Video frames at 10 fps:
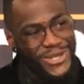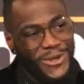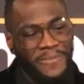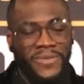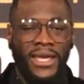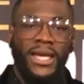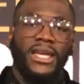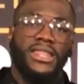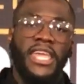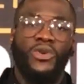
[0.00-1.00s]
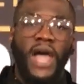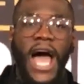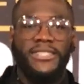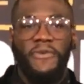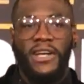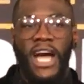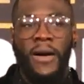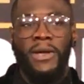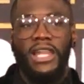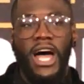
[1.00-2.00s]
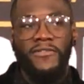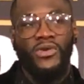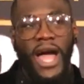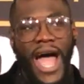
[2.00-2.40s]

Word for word: too. All right. Thank you